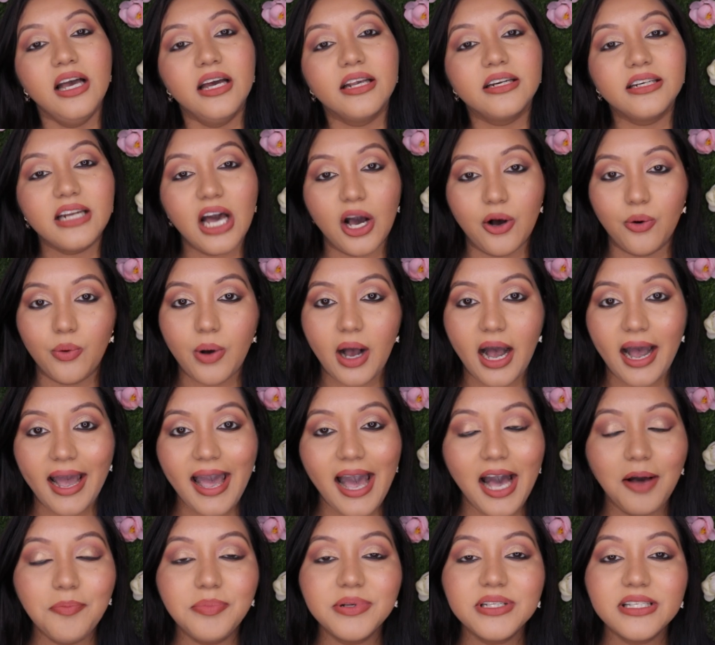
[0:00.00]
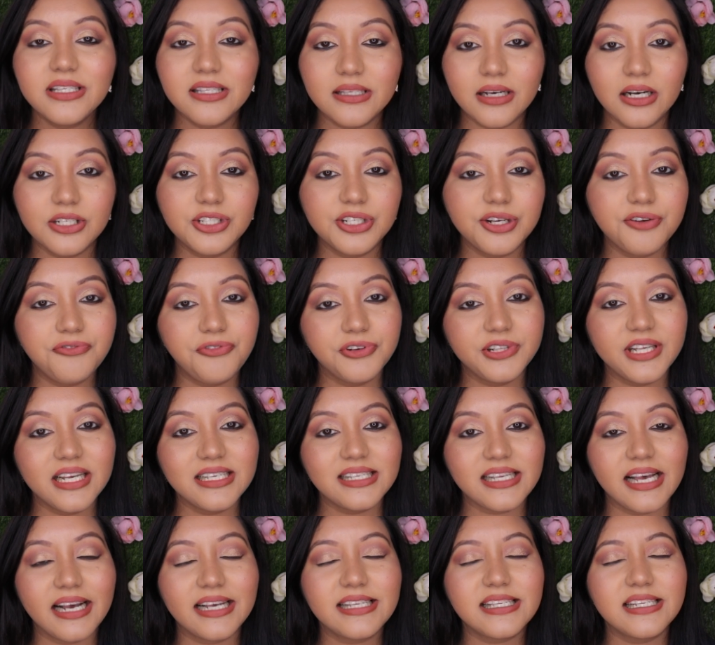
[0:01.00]
Now, I have been searching for
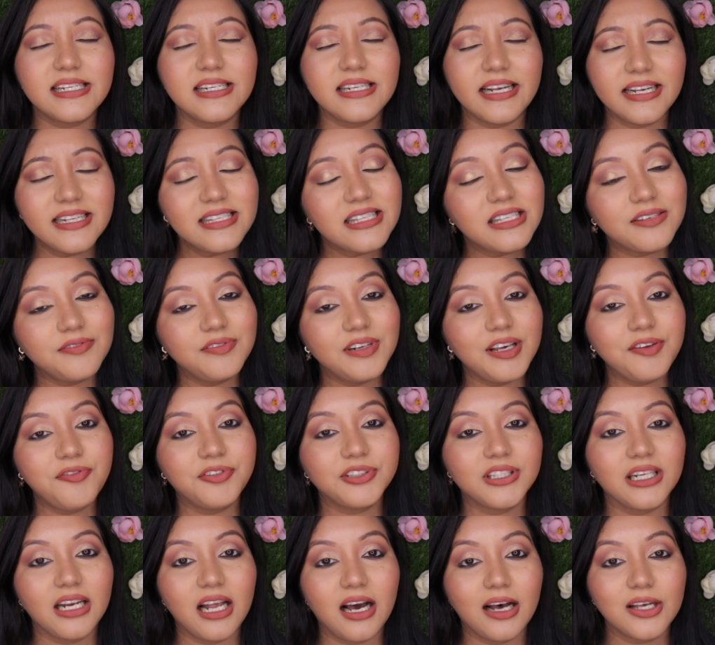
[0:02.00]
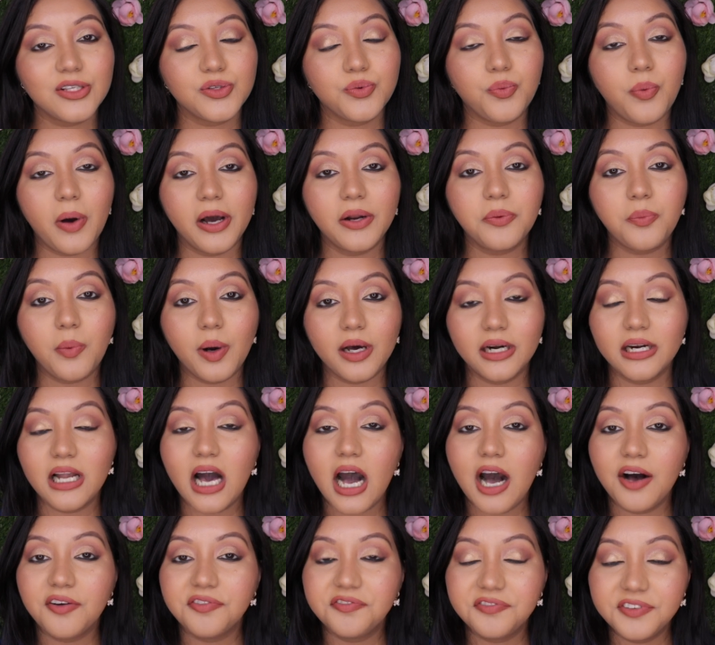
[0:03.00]
these extensively for the last one and a
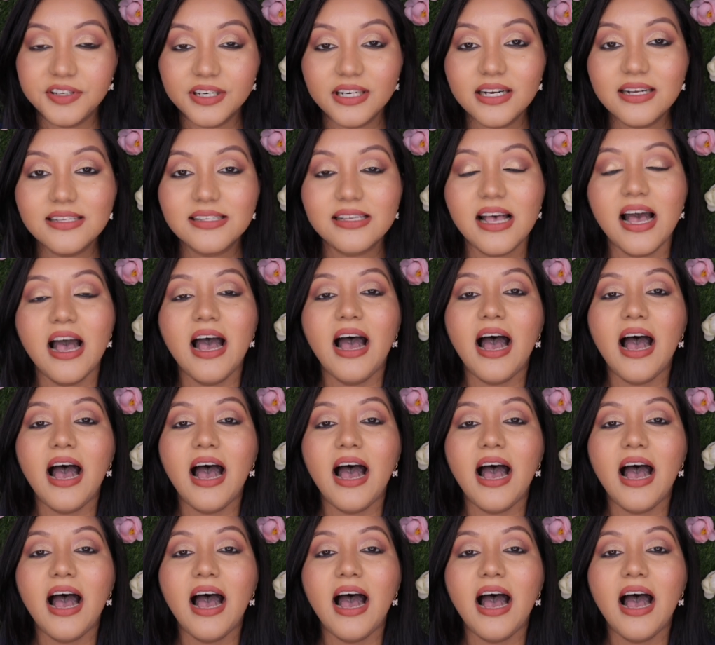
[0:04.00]
half years